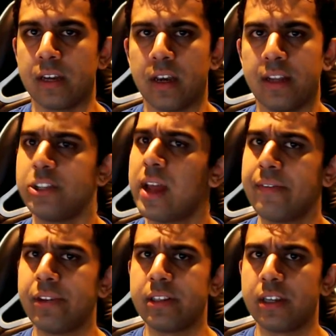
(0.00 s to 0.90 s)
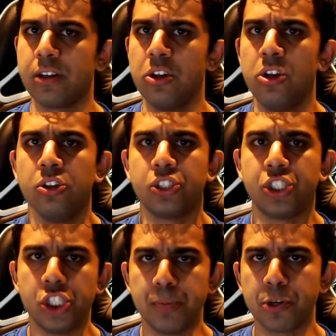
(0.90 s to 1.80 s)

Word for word: I uh, don't have anything super